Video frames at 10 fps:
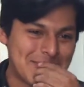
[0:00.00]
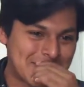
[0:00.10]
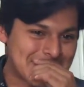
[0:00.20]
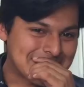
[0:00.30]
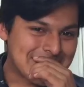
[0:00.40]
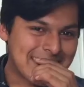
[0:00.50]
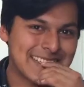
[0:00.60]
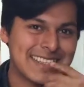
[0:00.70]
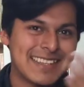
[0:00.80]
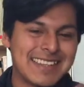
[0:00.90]
was
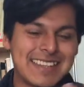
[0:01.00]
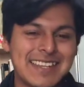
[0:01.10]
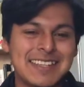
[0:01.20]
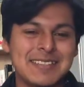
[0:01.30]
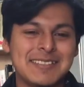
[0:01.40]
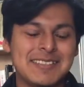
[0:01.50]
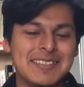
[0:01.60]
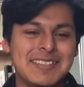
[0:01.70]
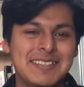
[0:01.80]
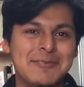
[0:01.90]
that
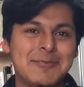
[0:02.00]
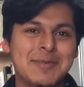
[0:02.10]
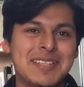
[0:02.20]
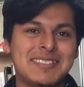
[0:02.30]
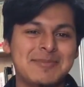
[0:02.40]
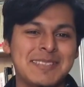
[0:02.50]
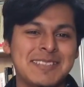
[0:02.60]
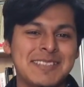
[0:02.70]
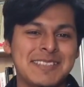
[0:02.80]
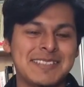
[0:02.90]
he reminds
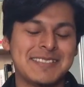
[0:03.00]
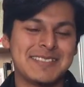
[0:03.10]
me.